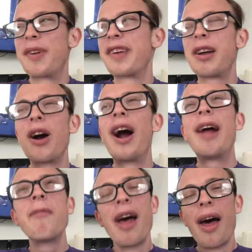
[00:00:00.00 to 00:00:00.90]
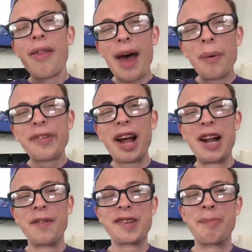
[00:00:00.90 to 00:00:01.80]
I was like, all right, that was
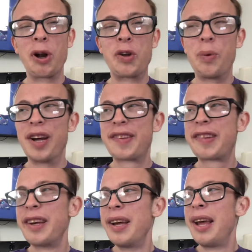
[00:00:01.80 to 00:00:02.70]
kind of a smart twist.